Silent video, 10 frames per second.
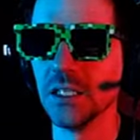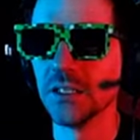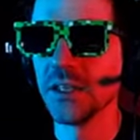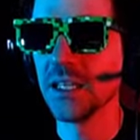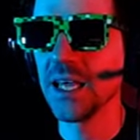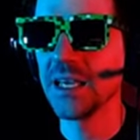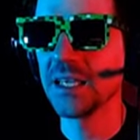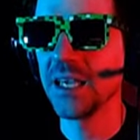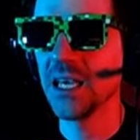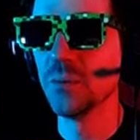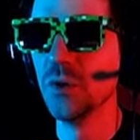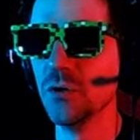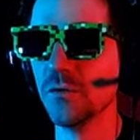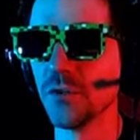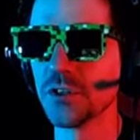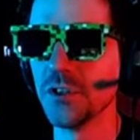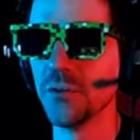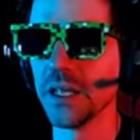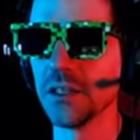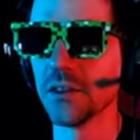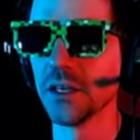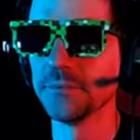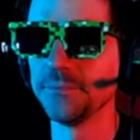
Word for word: they like can't move or do anything.